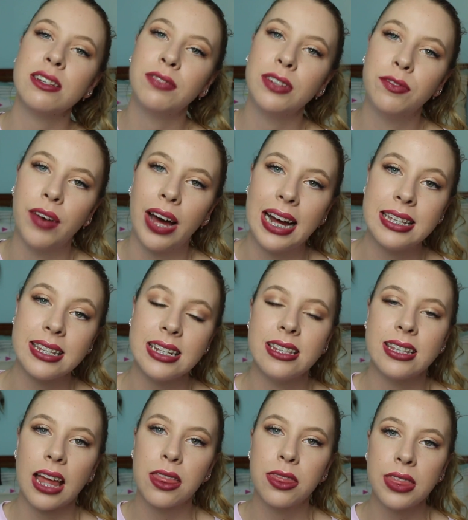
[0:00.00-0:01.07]
of advice is
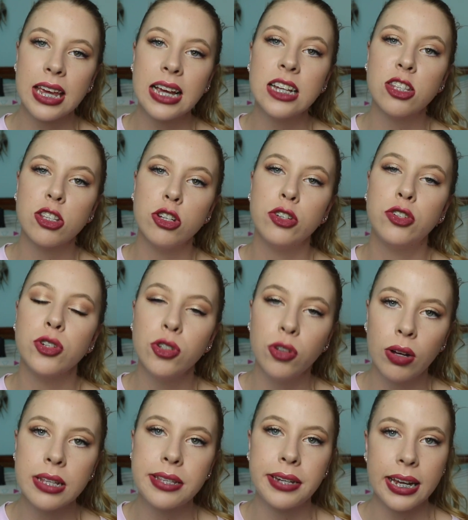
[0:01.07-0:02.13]
that things do
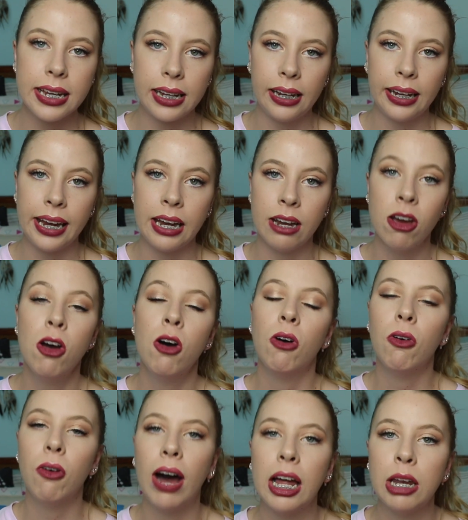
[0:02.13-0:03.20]
not stay clean
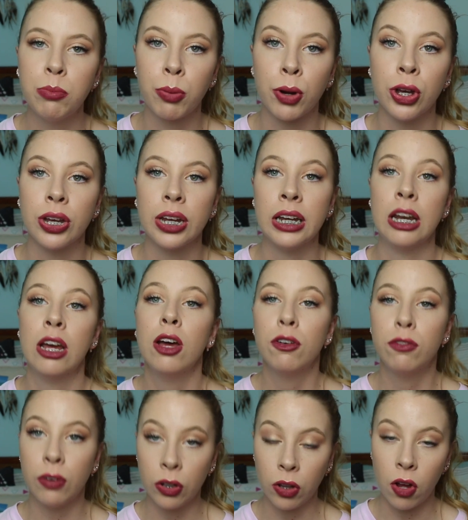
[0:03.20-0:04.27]
or unbroken
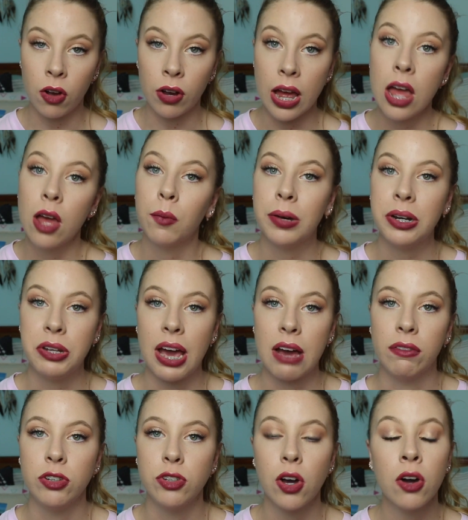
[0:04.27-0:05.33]
for long when you
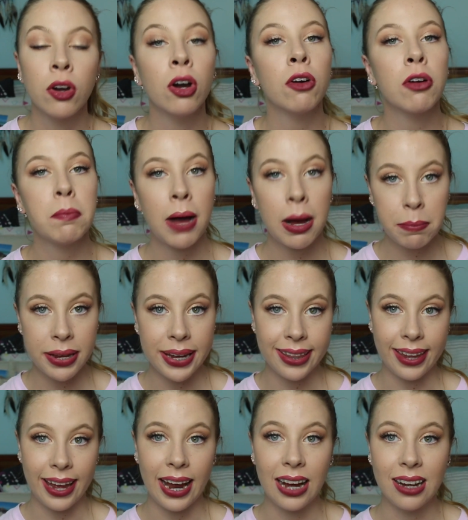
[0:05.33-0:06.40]
have a dog or a puppy in
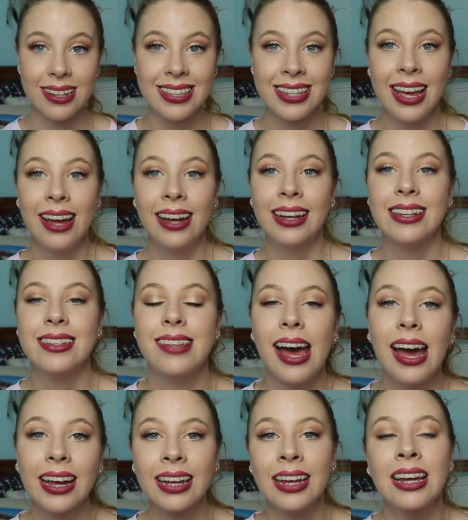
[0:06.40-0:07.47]
the house.
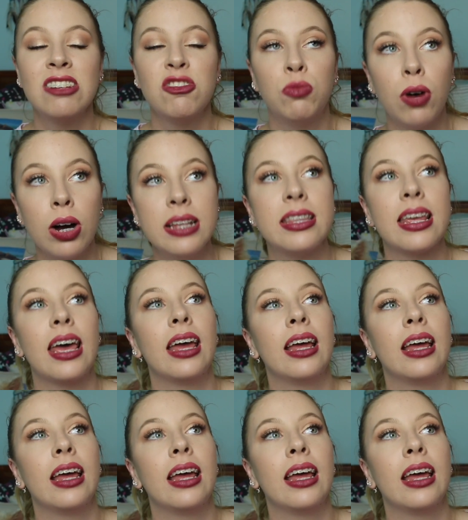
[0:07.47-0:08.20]
Zach was,